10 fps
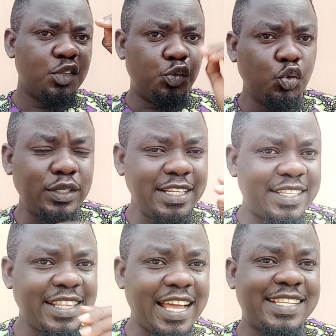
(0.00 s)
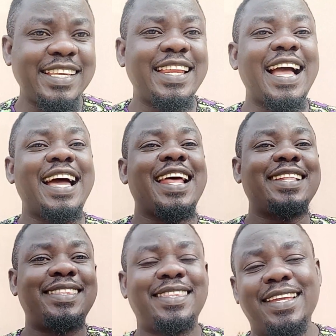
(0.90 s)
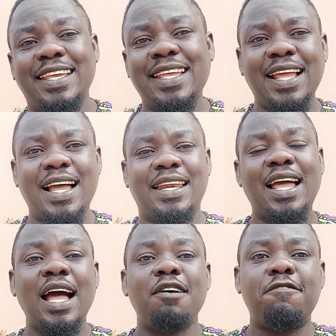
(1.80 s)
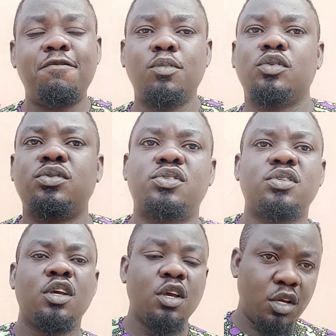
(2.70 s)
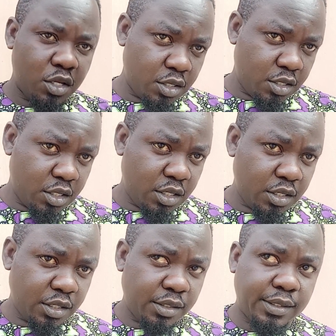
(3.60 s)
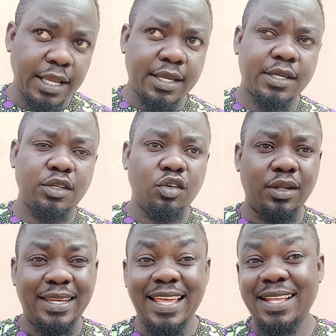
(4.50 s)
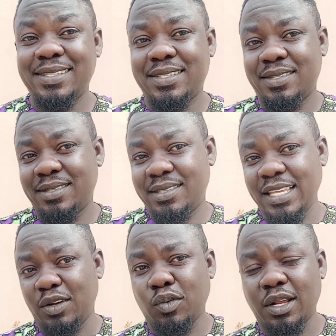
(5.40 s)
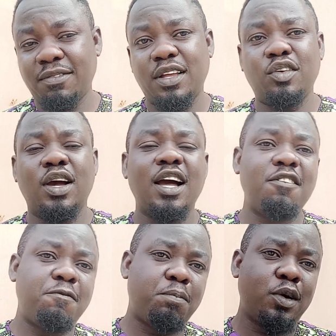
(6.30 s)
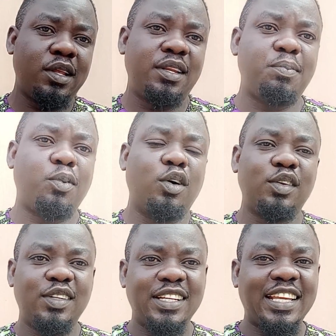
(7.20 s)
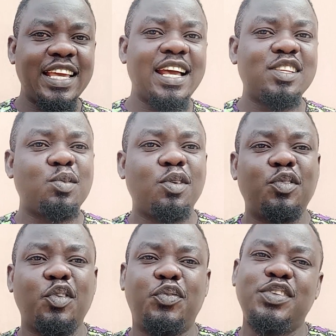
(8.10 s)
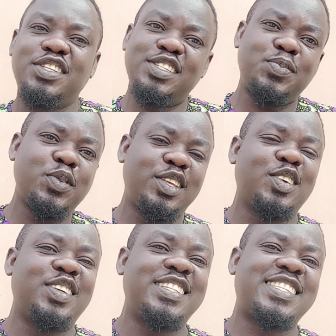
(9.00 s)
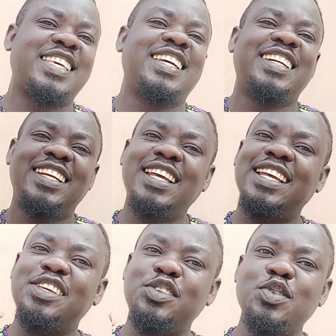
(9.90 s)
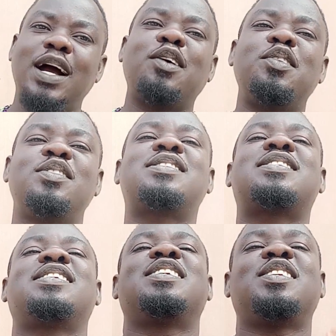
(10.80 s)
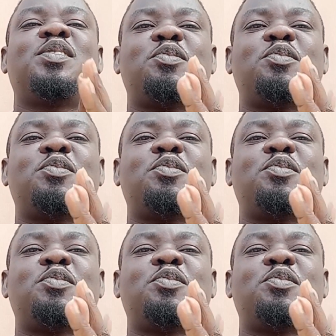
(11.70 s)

Do this thing I said, and at 3.5 months, take your net, take whatever you have, put in the pond, get out some of the fishes, put it on the scale. You are going to see